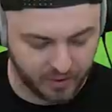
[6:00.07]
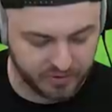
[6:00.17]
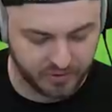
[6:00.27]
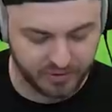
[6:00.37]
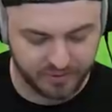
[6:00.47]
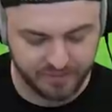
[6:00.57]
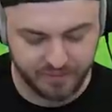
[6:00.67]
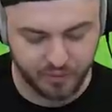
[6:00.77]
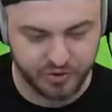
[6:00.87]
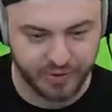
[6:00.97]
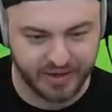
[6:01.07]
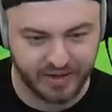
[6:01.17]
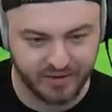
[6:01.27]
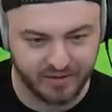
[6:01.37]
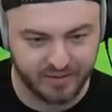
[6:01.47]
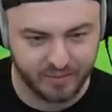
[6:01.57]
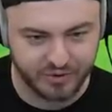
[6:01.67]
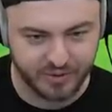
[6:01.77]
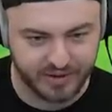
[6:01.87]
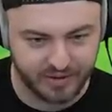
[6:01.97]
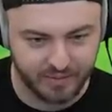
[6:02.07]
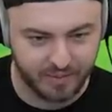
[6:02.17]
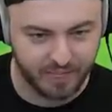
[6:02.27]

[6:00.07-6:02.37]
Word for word: Hold on, hold on. We're shrinking. We're shrinking.